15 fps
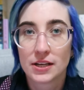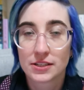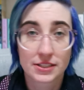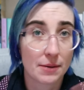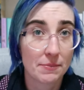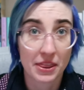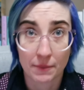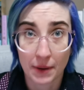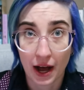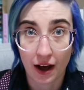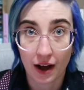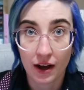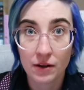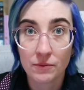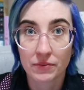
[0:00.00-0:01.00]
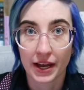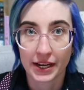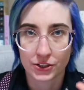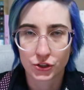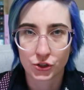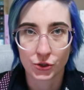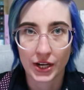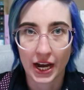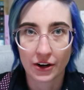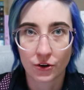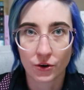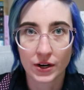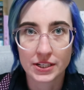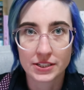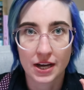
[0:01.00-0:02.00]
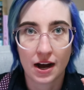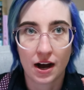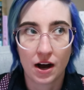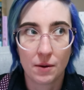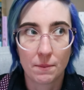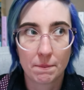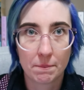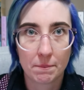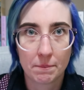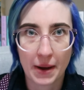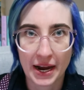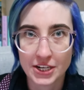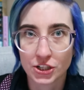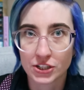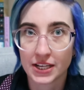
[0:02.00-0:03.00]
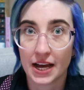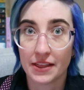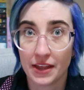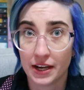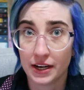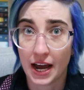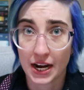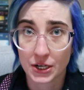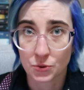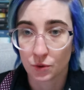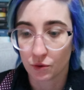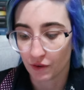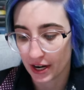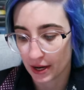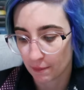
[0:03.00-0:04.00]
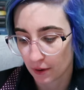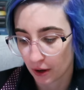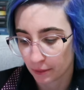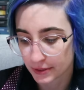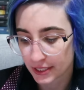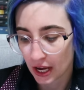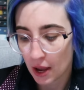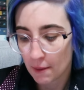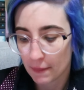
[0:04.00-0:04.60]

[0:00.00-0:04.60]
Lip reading: Some of them are, like 2 categories are pages and then actual reading prompts,